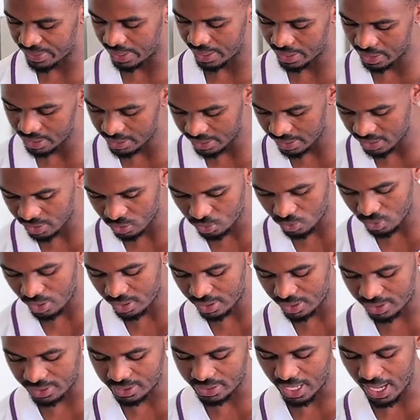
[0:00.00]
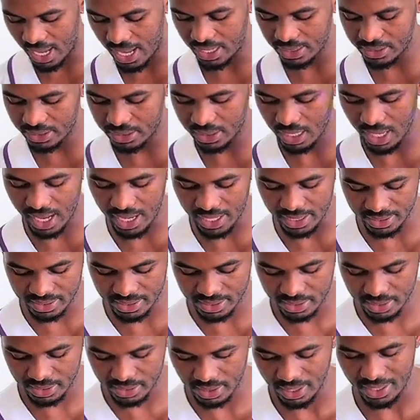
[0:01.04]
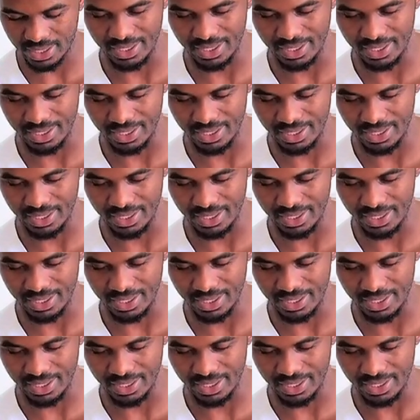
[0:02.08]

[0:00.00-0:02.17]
this one and add ice and